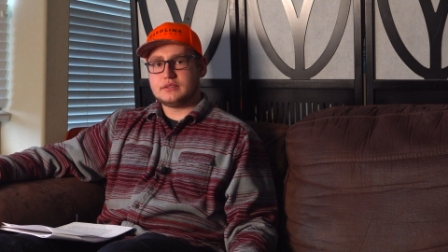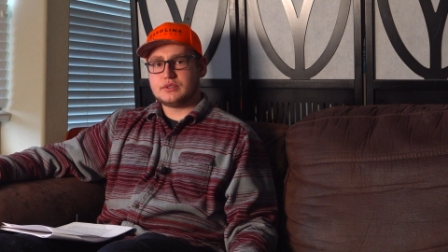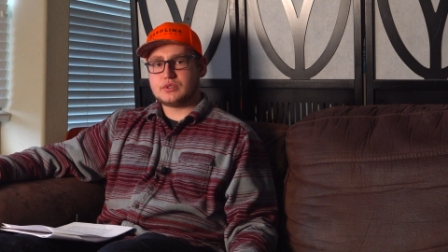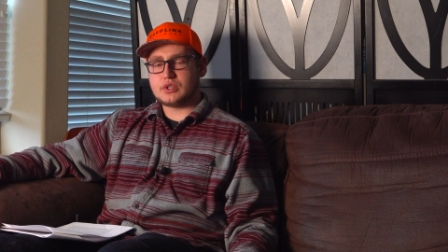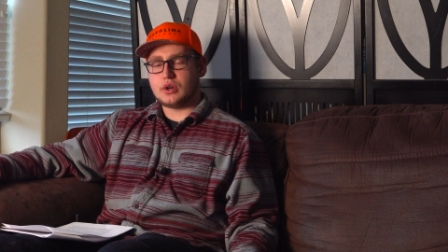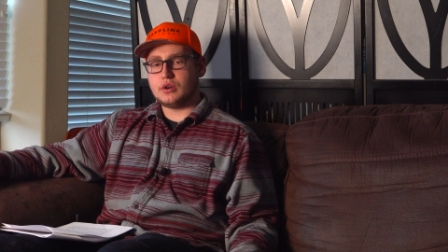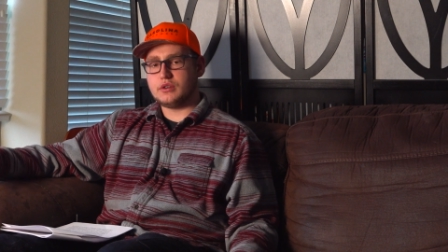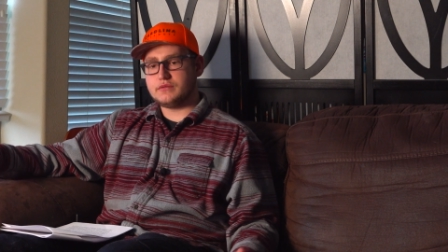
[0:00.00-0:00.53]

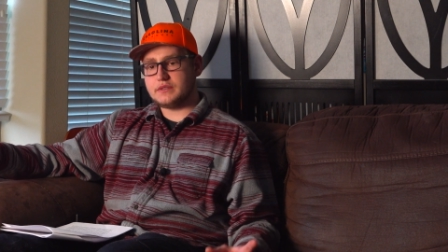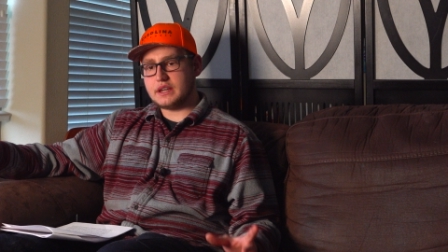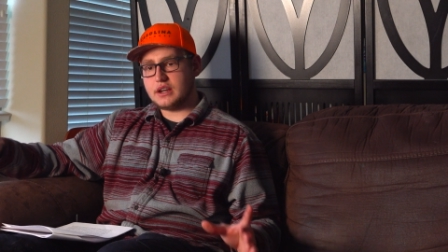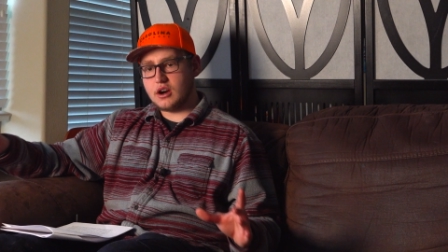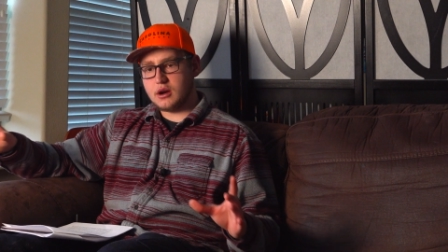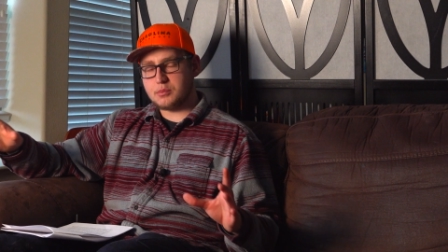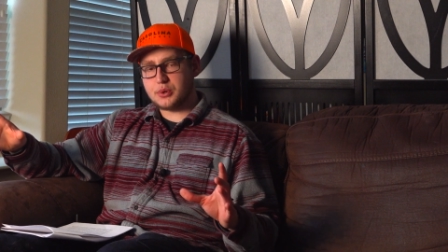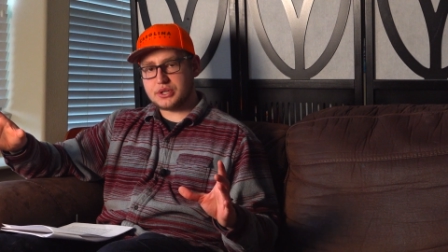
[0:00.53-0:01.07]
So if they
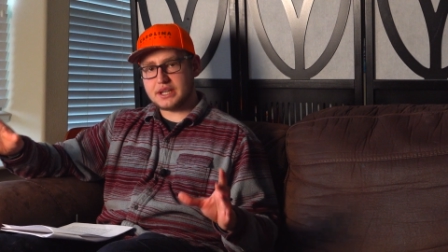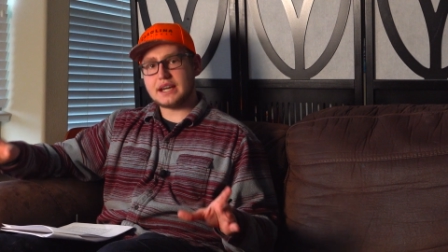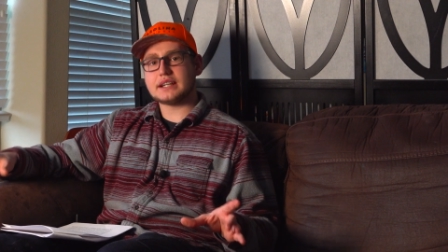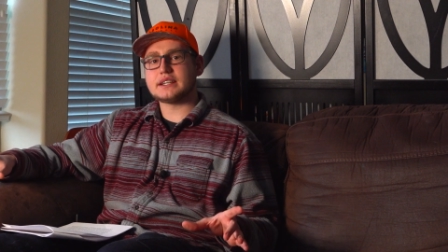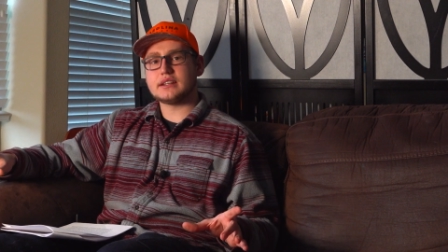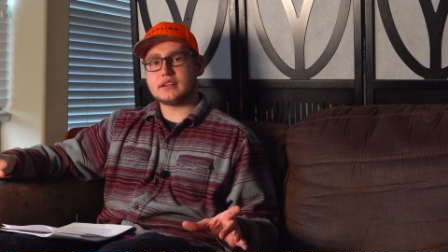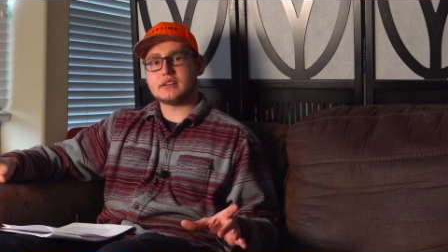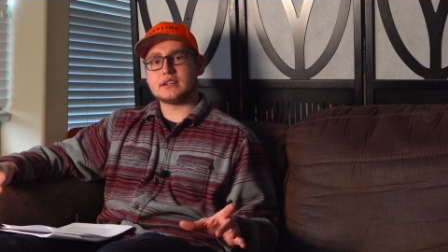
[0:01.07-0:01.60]
are
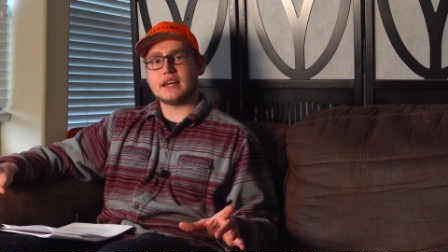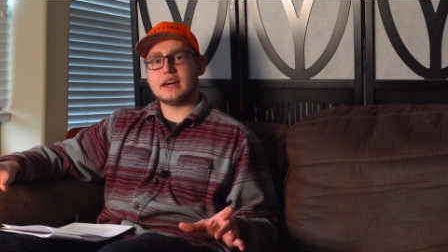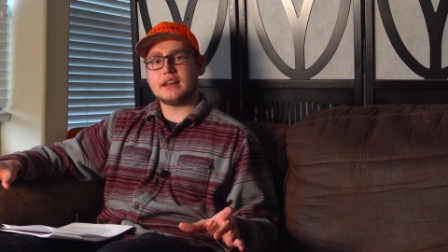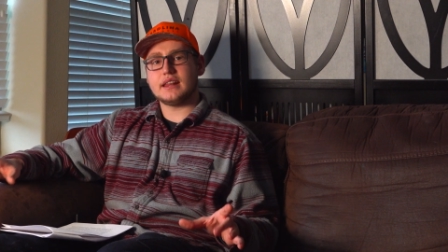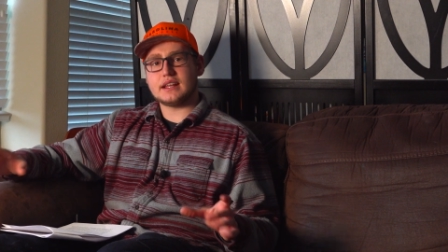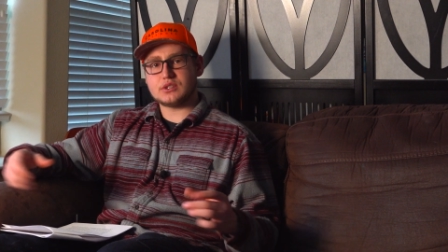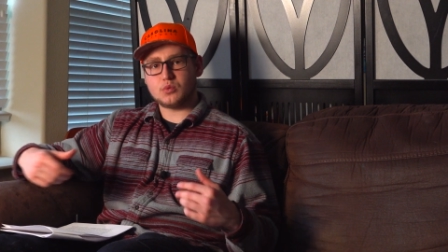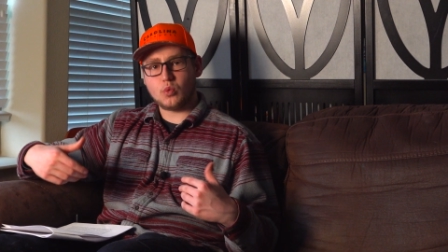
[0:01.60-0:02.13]
protecting their dead,
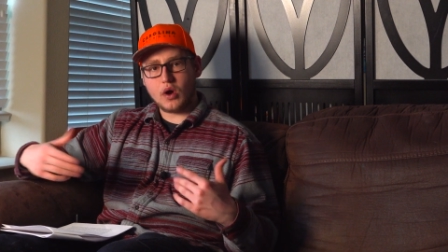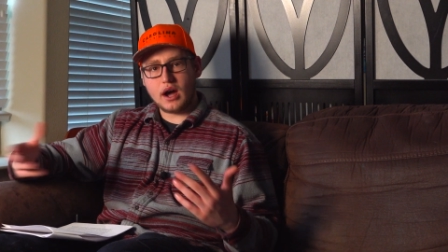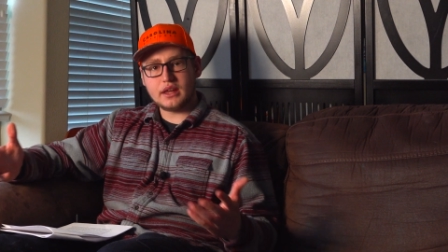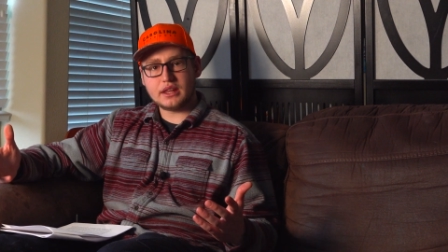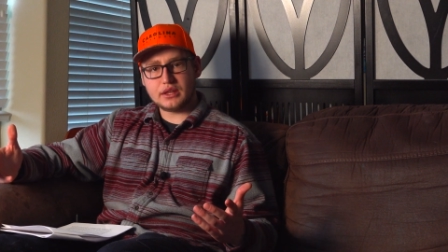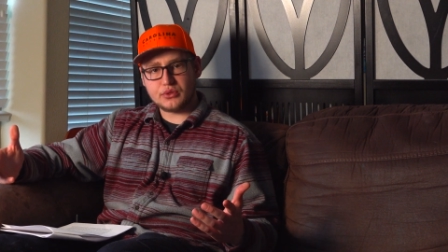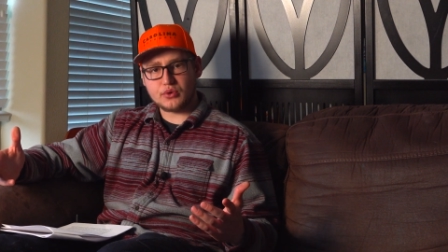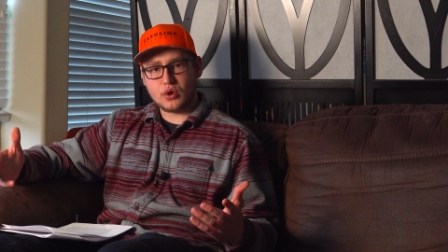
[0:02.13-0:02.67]
and that's
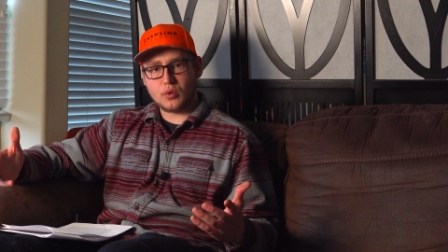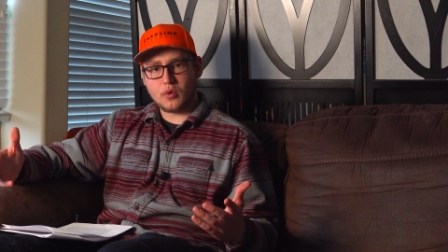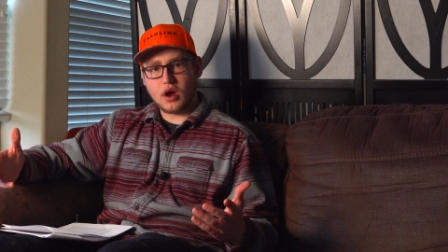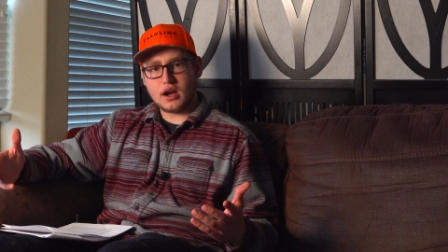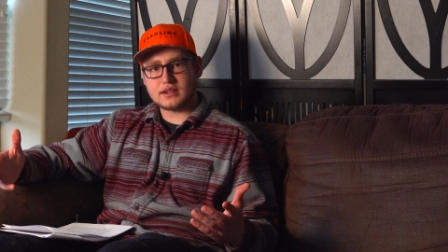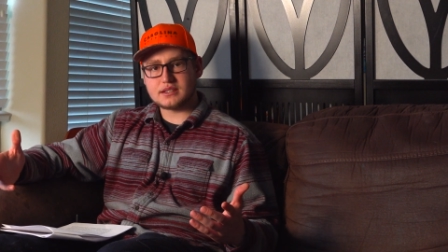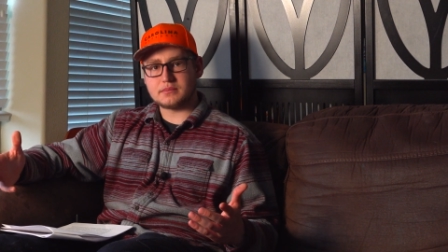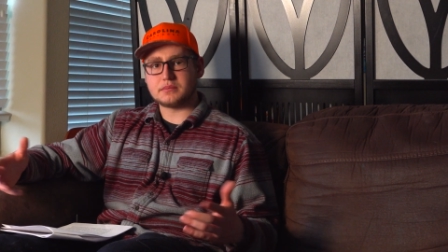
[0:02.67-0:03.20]
why they throw
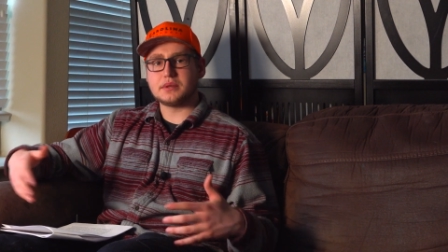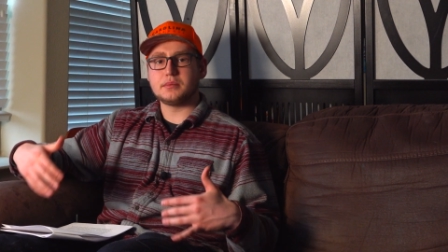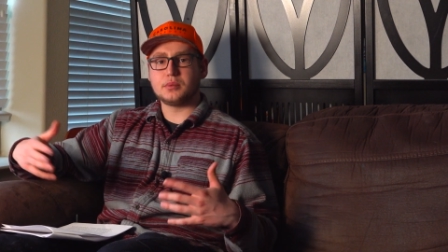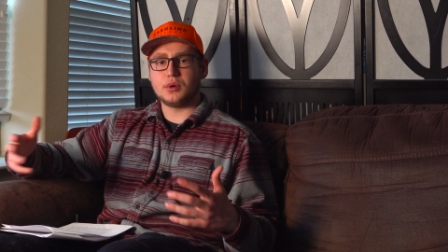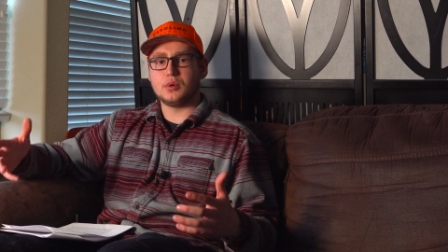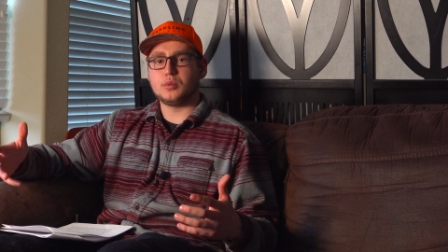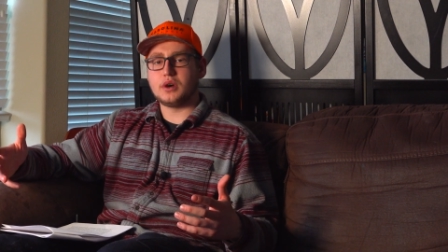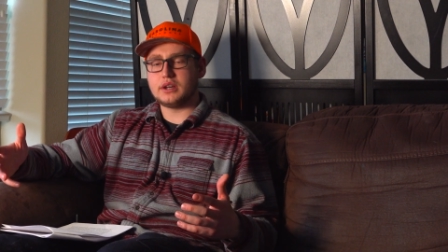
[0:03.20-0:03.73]
rocks at
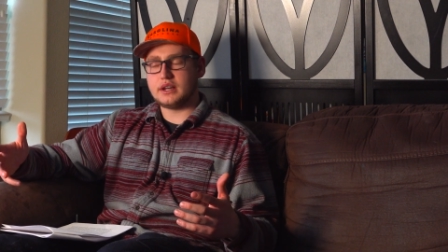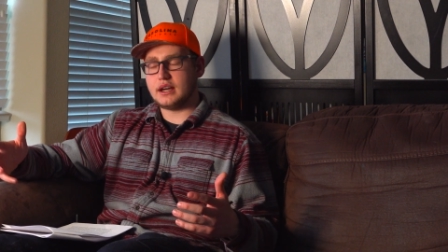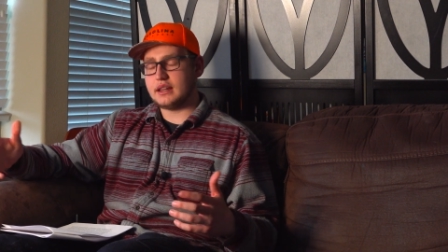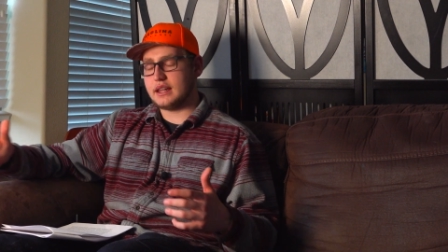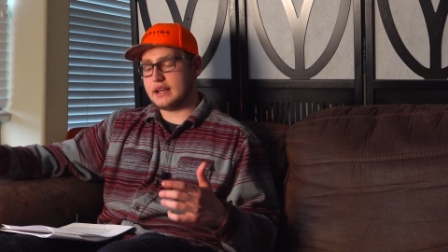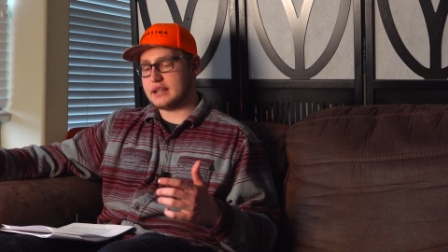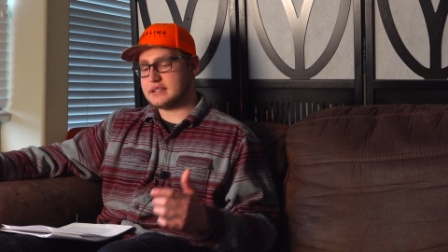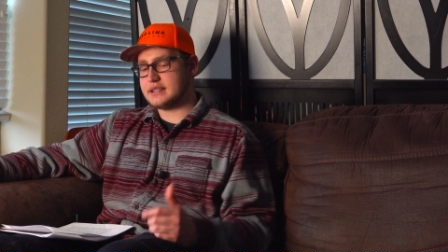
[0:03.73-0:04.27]
people and
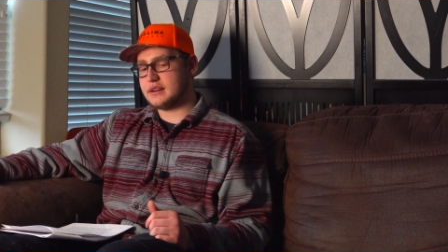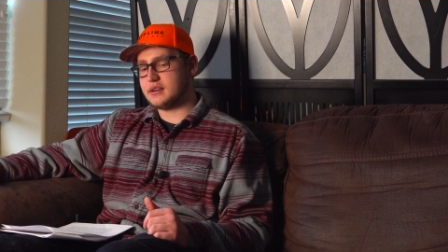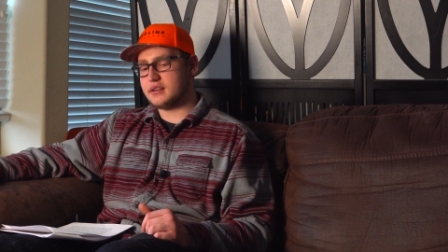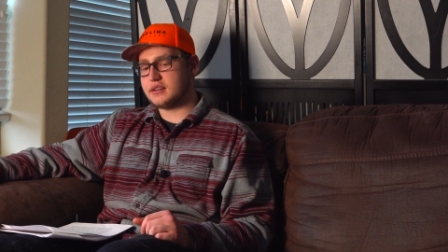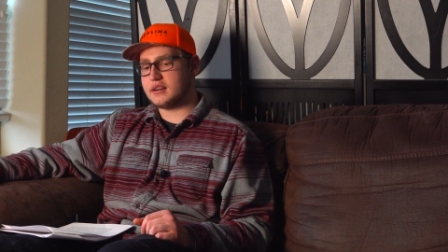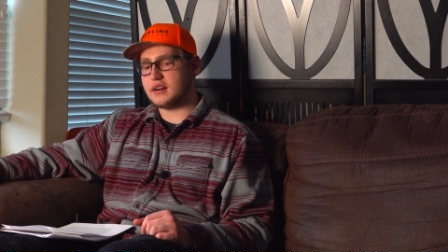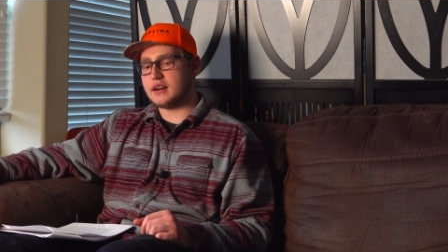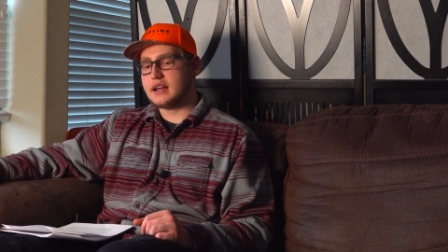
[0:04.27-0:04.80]
whatnot, like I said
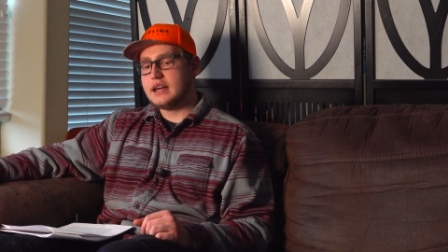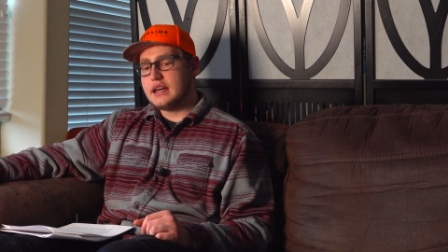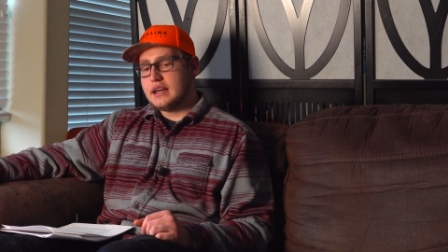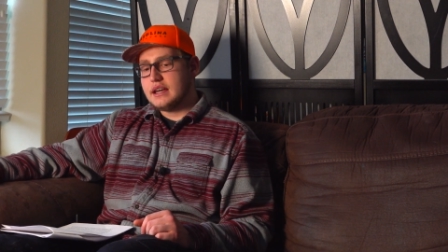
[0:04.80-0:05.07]
earlier,